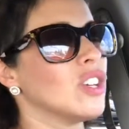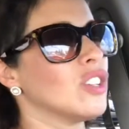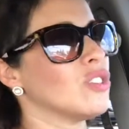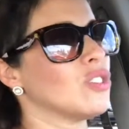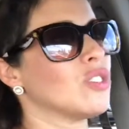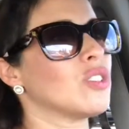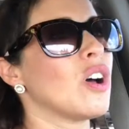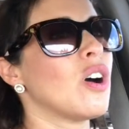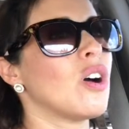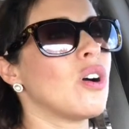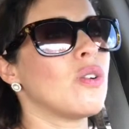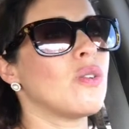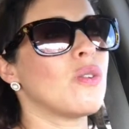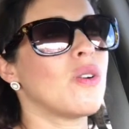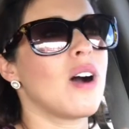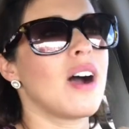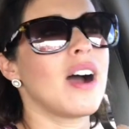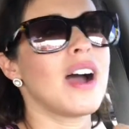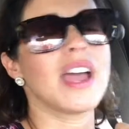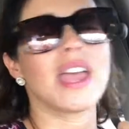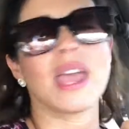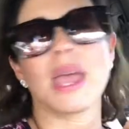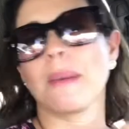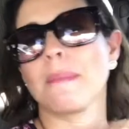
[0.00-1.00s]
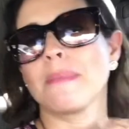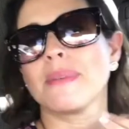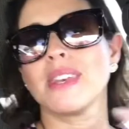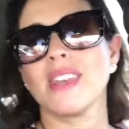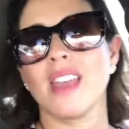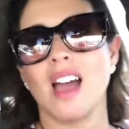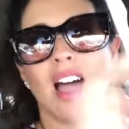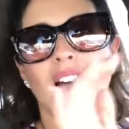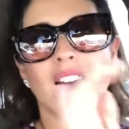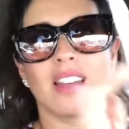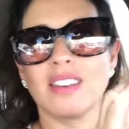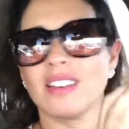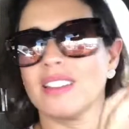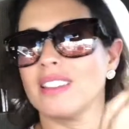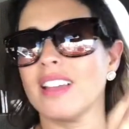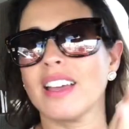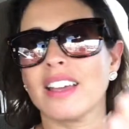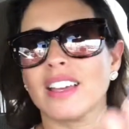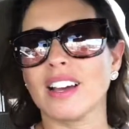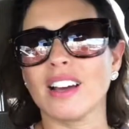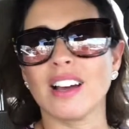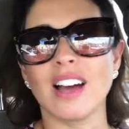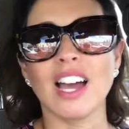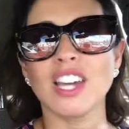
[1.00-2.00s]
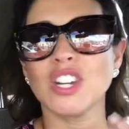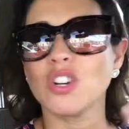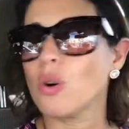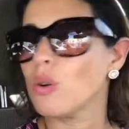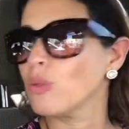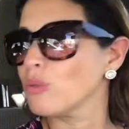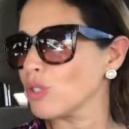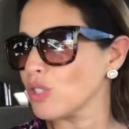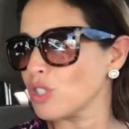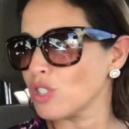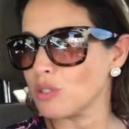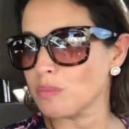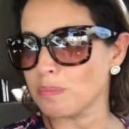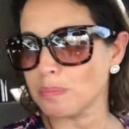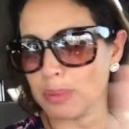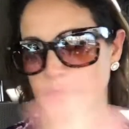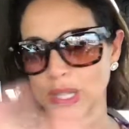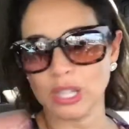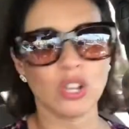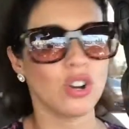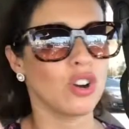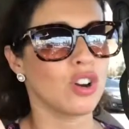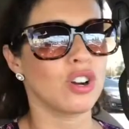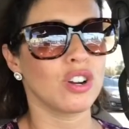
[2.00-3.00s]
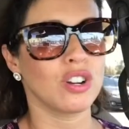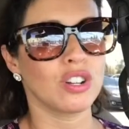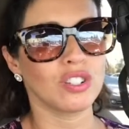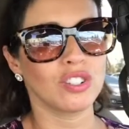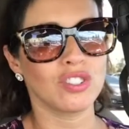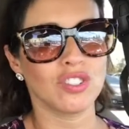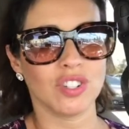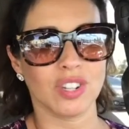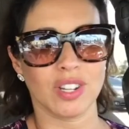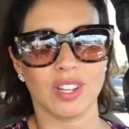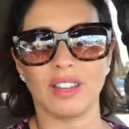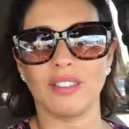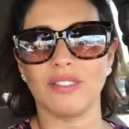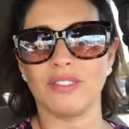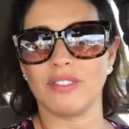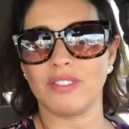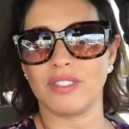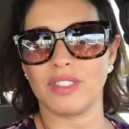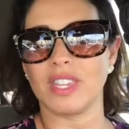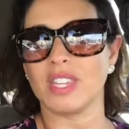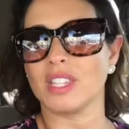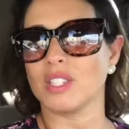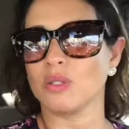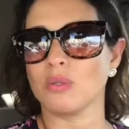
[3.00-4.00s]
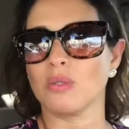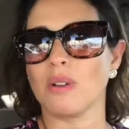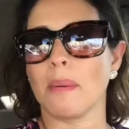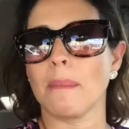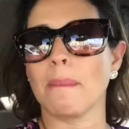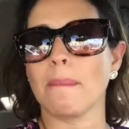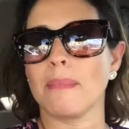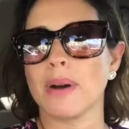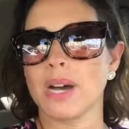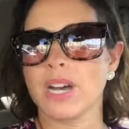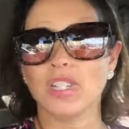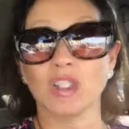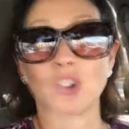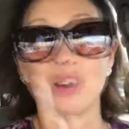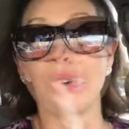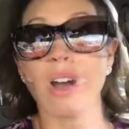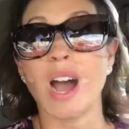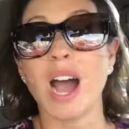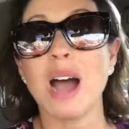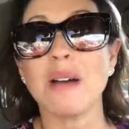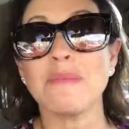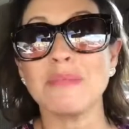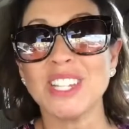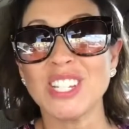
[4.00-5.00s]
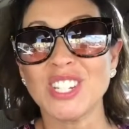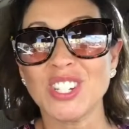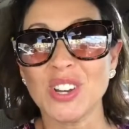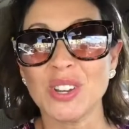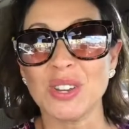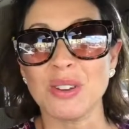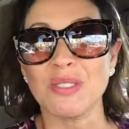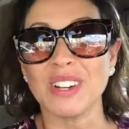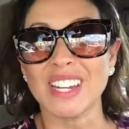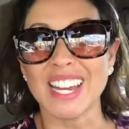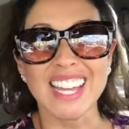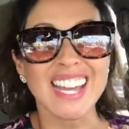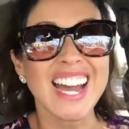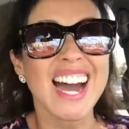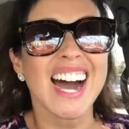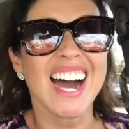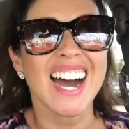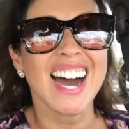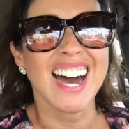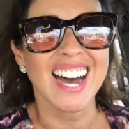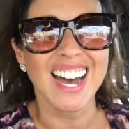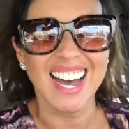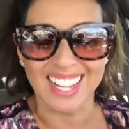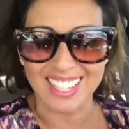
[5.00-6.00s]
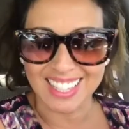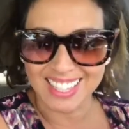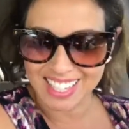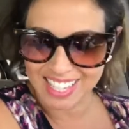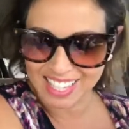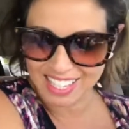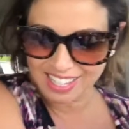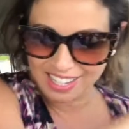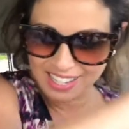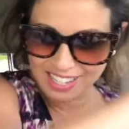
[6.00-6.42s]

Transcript: So I am not, like, I don't splurge this much. So I'm gonna show you what I got.